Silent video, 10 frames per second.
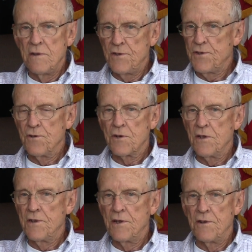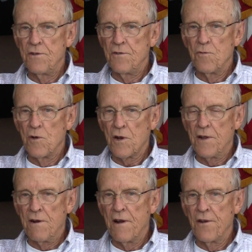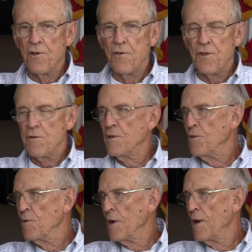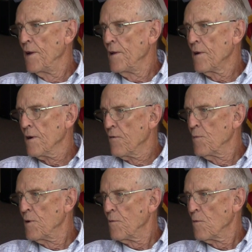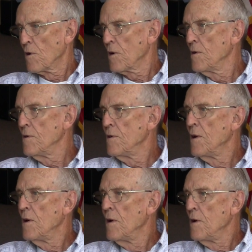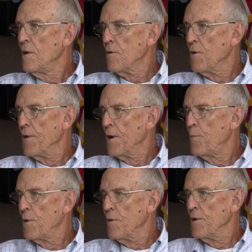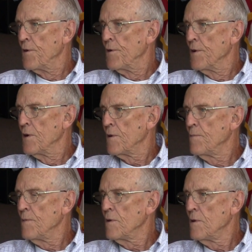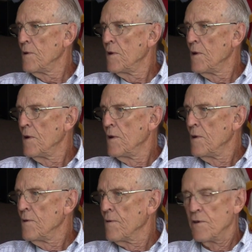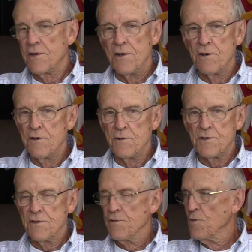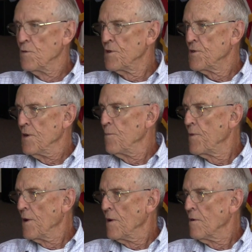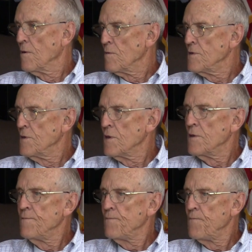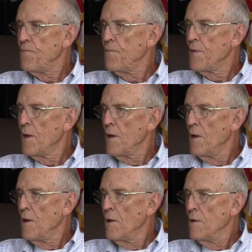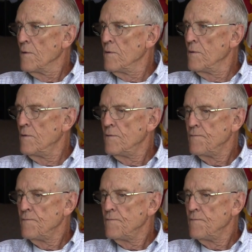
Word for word: He still continued to work there. I don't know if they were doing any government work. Yeah, that's what I was during that period at, or yeah. not. As far as I know, he was still doing the same thing they always did. Okay. Okay.